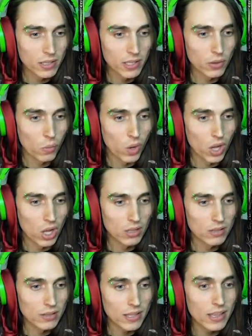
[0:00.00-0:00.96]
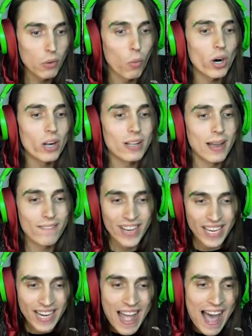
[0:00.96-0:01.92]
In the wall? In the world, I
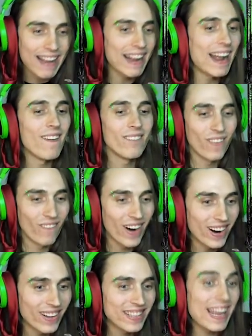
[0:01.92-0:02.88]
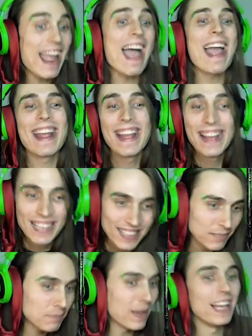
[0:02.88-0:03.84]
mean! I am the world, yay!
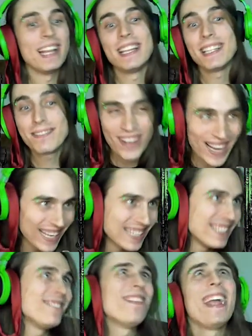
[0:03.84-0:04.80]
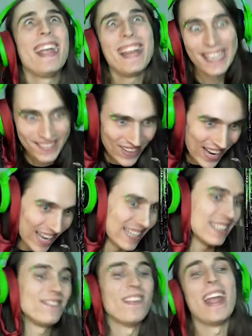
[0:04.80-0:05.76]
Spinny, spin, spinny,
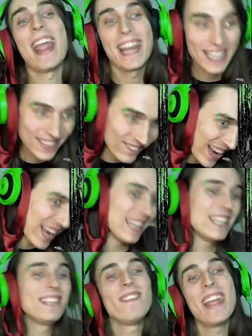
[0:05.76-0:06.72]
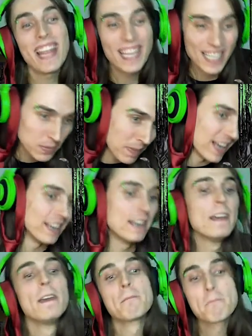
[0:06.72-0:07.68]
spin, spinny, spinny, spinny, spin.